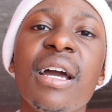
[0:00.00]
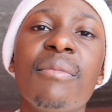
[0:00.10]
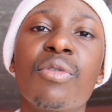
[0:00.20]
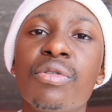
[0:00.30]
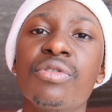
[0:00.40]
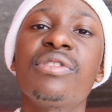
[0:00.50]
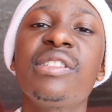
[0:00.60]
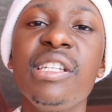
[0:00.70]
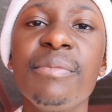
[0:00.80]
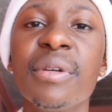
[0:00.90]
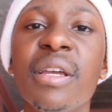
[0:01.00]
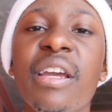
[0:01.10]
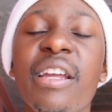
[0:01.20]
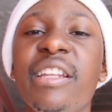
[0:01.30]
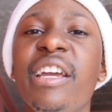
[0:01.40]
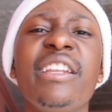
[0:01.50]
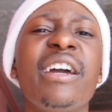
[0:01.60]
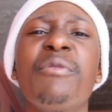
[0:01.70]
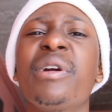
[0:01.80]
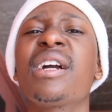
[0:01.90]
I'm going to sleep, and then
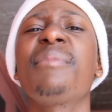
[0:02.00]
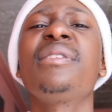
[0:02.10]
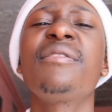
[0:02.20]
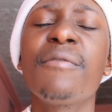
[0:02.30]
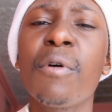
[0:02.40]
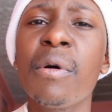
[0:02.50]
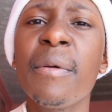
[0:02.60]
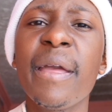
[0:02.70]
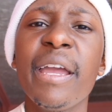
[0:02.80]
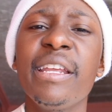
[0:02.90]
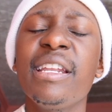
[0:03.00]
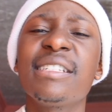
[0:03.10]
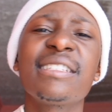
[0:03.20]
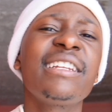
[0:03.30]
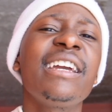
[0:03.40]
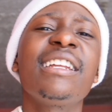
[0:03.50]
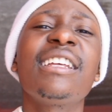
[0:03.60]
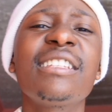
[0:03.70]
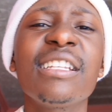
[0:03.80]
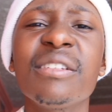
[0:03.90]
I wake up at 4, and then I study
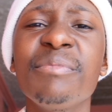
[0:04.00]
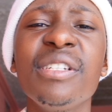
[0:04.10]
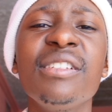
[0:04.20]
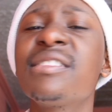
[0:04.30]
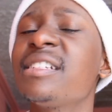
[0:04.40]
another 30 minutes.